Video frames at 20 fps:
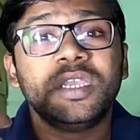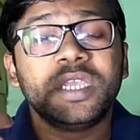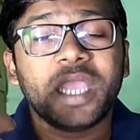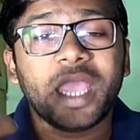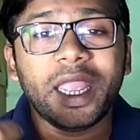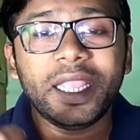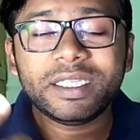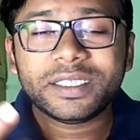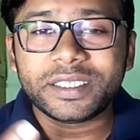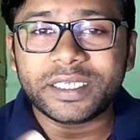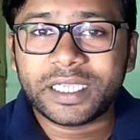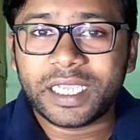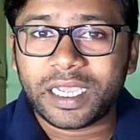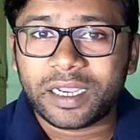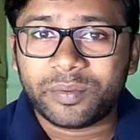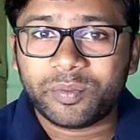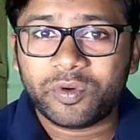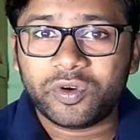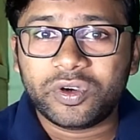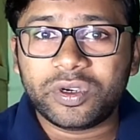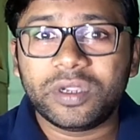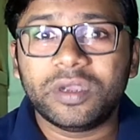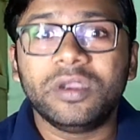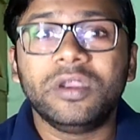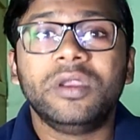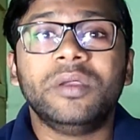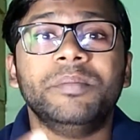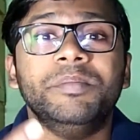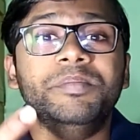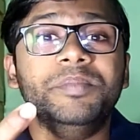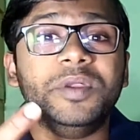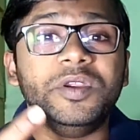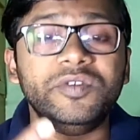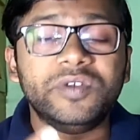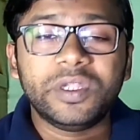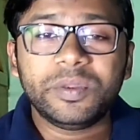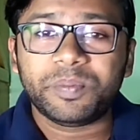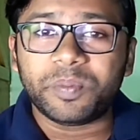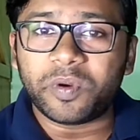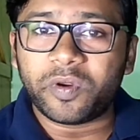HDR mode,
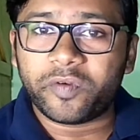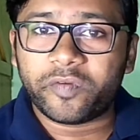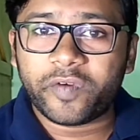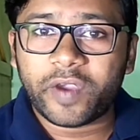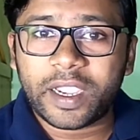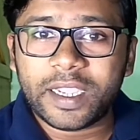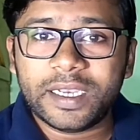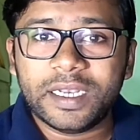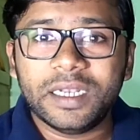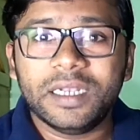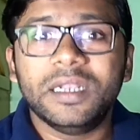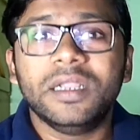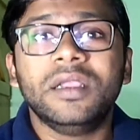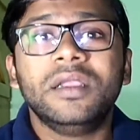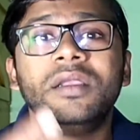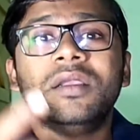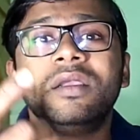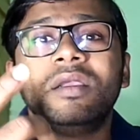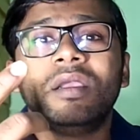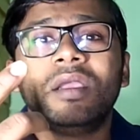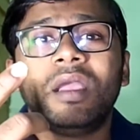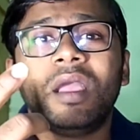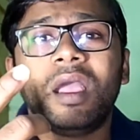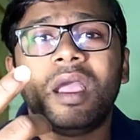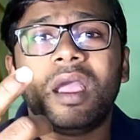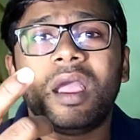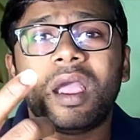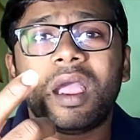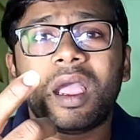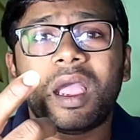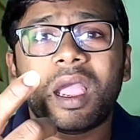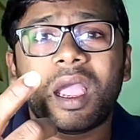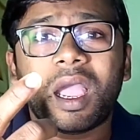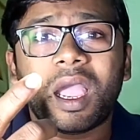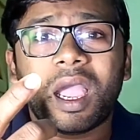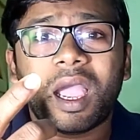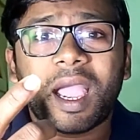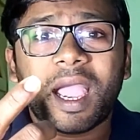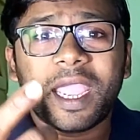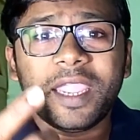beauty profile,
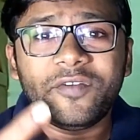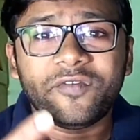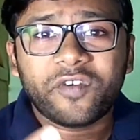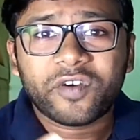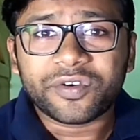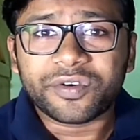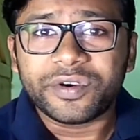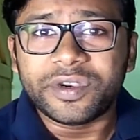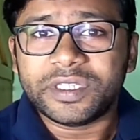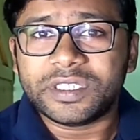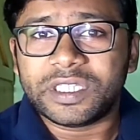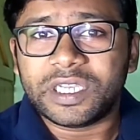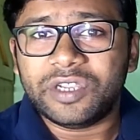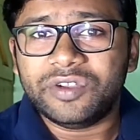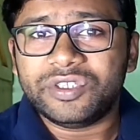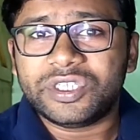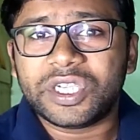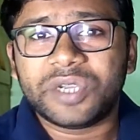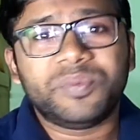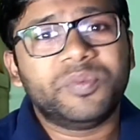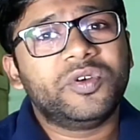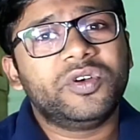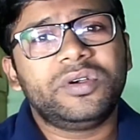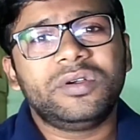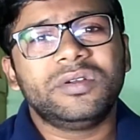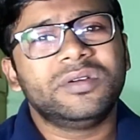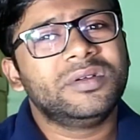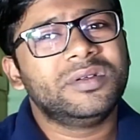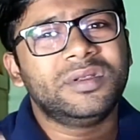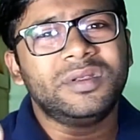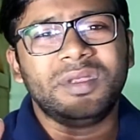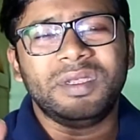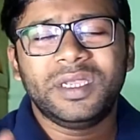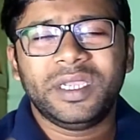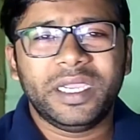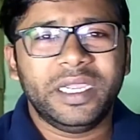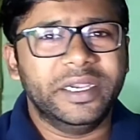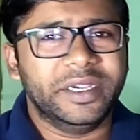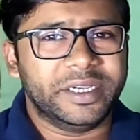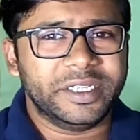high photo resolution mode,
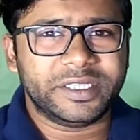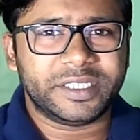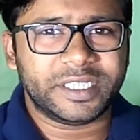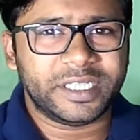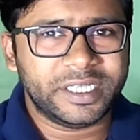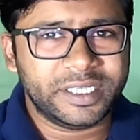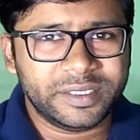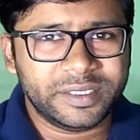etc.